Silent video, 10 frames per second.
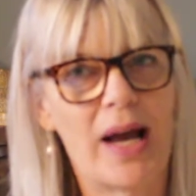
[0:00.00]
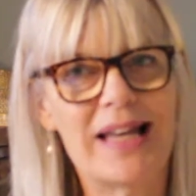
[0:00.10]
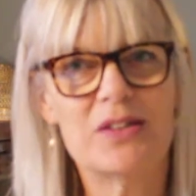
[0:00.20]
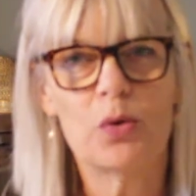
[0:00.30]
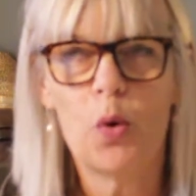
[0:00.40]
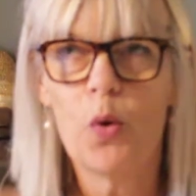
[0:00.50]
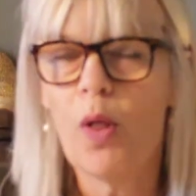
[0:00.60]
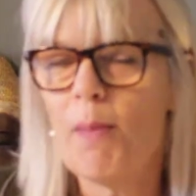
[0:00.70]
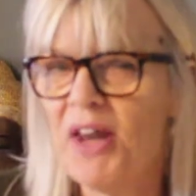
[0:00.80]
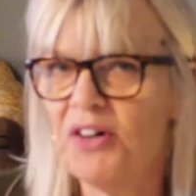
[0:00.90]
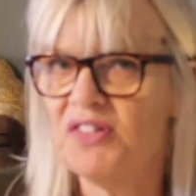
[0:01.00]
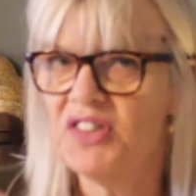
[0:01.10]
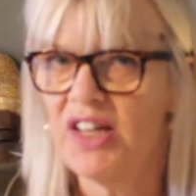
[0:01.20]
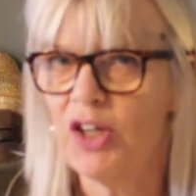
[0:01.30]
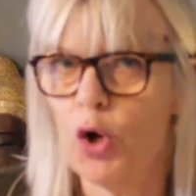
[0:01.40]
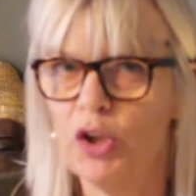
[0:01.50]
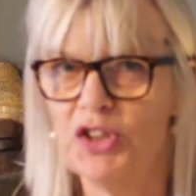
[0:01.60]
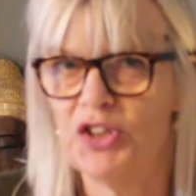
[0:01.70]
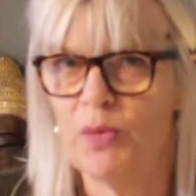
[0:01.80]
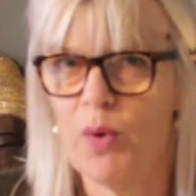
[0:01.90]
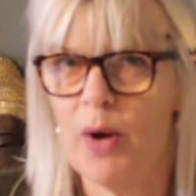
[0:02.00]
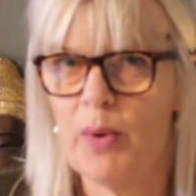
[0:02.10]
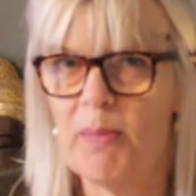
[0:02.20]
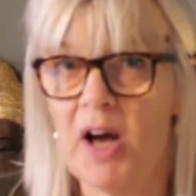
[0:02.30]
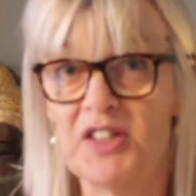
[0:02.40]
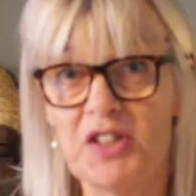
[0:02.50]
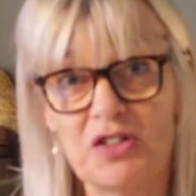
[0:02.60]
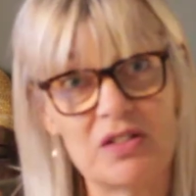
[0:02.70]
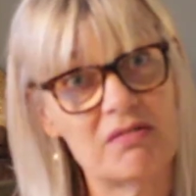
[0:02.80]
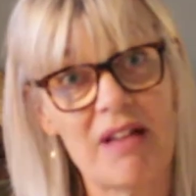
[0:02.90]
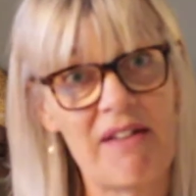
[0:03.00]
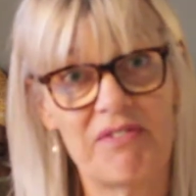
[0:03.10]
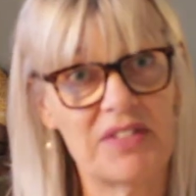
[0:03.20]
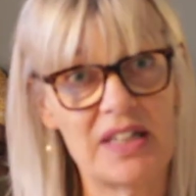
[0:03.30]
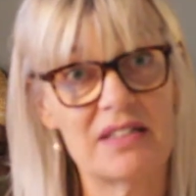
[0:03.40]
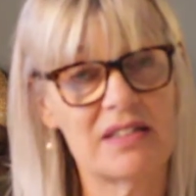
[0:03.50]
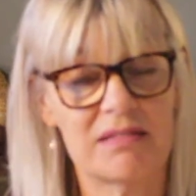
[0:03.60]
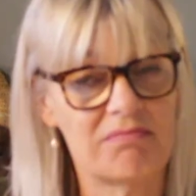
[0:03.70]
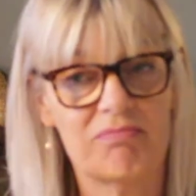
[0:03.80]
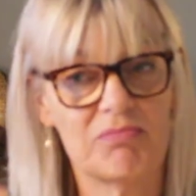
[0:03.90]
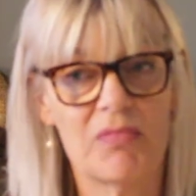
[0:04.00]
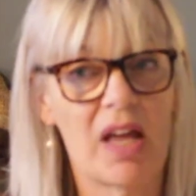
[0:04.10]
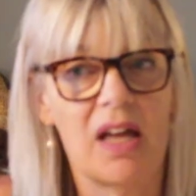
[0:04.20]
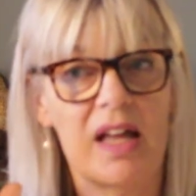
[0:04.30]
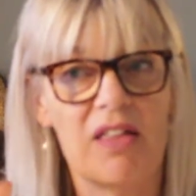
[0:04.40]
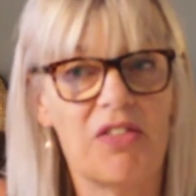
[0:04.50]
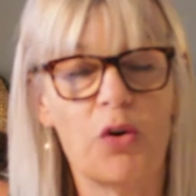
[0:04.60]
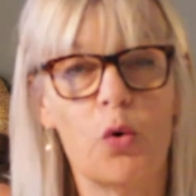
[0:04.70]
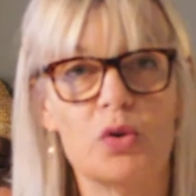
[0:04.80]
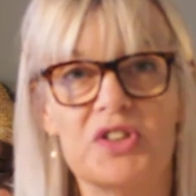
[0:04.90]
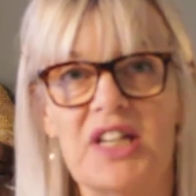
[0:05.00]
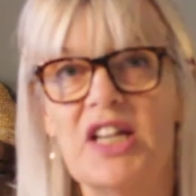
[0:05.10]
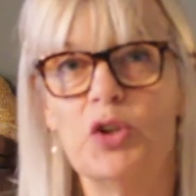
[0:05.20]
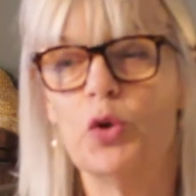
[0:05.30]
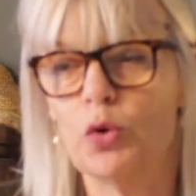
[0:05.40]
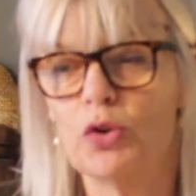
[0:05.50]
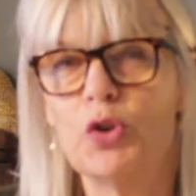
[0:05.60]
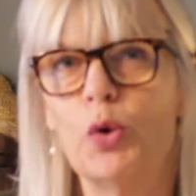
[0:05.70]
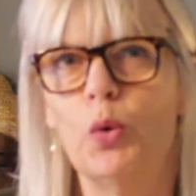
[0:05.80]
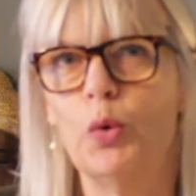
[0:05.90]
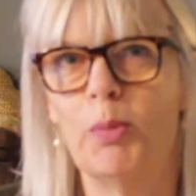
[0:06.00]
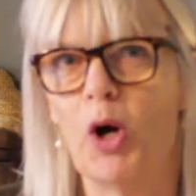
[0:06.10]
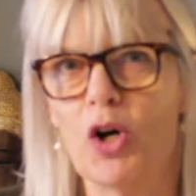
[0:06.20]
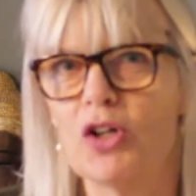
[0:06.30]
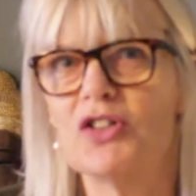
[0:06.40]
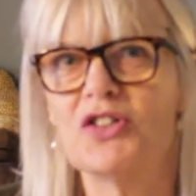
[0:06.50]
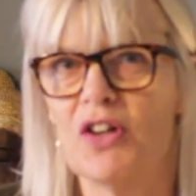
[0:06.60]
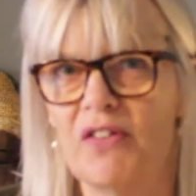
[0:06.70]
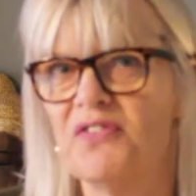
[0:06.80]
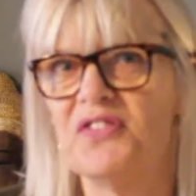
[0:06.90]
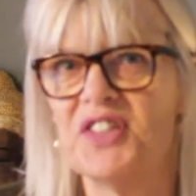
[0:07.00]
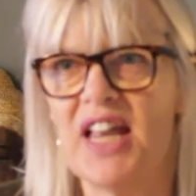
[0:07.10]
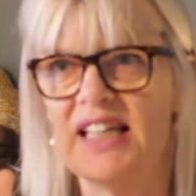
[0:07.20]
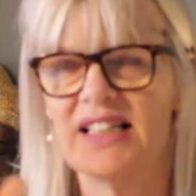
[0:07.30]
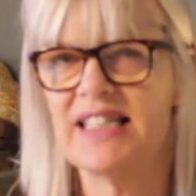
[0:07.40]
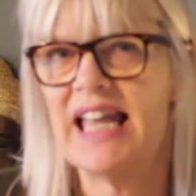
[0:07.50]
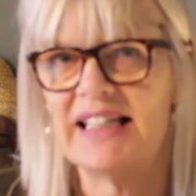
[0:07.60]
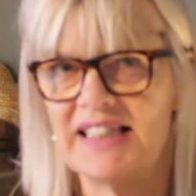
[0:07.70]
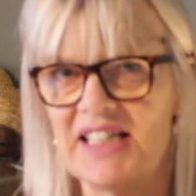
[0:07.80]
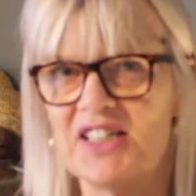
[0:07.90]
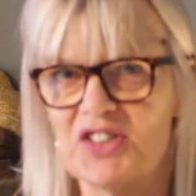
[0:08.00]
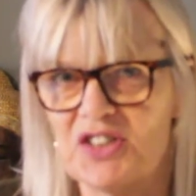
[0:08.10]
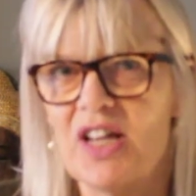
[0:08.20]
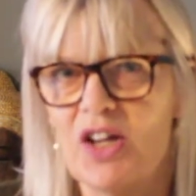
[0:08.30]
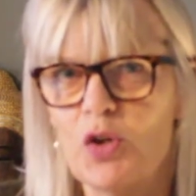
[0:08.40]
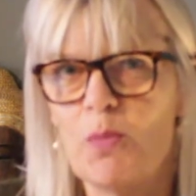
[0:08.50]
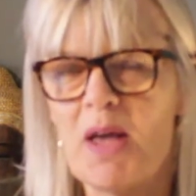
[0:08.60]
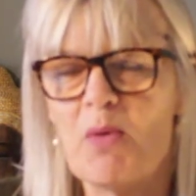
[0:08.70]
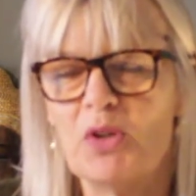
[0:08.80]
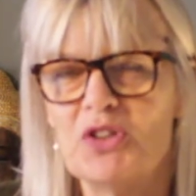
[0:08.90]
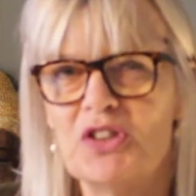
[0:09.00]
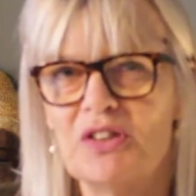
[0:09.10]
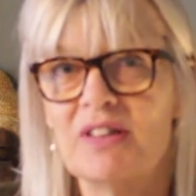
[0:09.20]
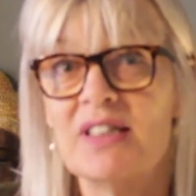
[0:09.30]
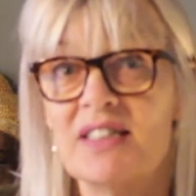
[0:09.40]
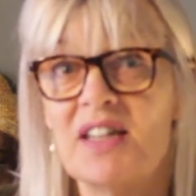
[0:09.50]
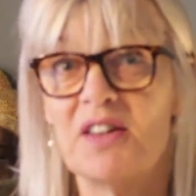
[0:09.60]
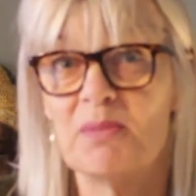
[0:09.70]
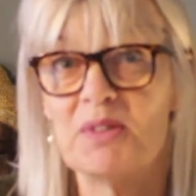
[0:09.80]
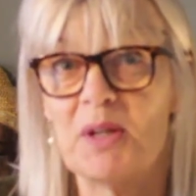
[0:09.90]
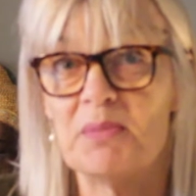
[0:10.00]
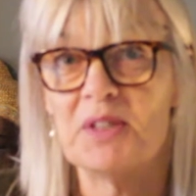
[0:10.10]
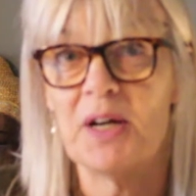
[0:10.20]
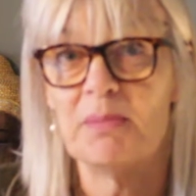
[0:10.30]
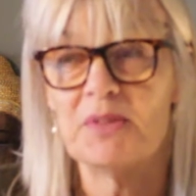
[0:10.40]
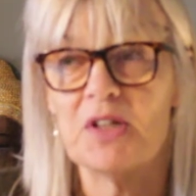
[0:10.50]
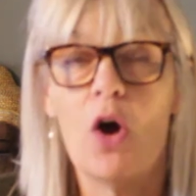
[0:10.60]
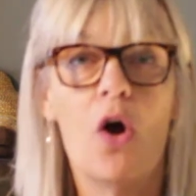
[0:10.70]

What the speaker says: It's all a matter of psychology why we buy. So just have these thoughts in your toolbox of selling techniques. You may want to consider them sometimes.